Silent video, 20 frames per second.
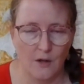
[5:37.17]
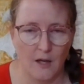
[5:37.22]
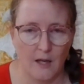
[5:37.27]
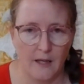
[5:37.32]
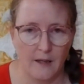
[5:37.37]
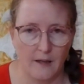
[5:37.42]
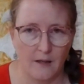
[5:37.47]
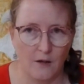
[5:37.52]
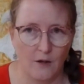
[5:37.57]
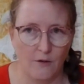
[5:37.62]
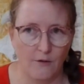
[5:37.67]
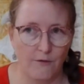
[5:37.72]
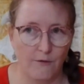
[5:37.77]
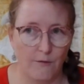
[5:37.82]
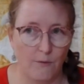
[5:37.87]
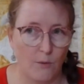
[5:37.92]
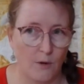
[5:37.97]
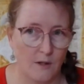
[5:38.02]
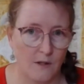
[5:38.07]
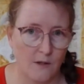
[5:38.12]
I
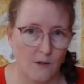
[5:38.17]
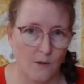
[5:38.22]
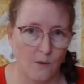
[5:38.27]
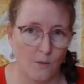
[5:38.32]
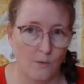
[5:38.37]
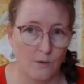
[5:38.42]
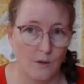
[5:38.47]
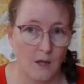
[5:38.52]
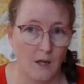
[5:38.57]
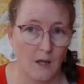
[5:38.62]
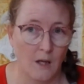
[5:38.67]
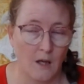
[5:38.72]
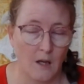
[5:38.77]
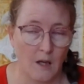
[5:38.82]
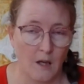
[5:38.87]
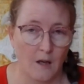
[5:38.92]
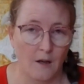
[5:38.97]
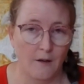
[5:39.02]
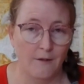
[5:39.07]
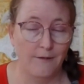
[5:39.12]
what's called
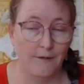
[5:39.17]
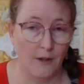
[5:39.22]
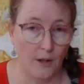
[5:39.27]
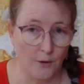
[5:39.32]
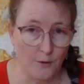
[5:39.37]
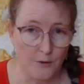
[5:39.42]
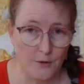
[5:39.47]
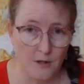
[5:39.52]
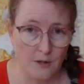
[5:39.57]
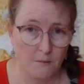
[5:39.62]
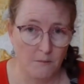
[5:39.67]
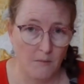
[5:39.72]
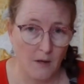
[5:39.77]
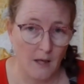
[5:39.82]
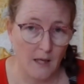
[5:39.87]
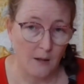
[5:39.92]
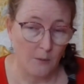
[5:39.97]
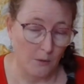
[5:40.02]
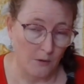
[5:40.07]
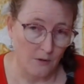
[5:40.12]
float
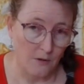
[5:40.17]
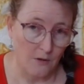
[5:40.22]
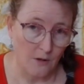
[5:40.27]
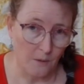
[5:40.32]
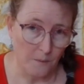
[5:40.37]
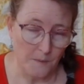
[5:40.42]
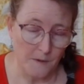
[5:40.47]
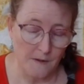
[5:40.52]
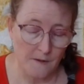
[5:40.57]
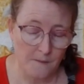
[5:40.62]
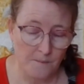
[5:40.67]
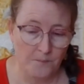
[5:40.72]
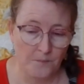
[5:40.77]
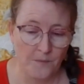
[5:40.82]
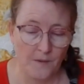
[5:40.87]
my quilt tops,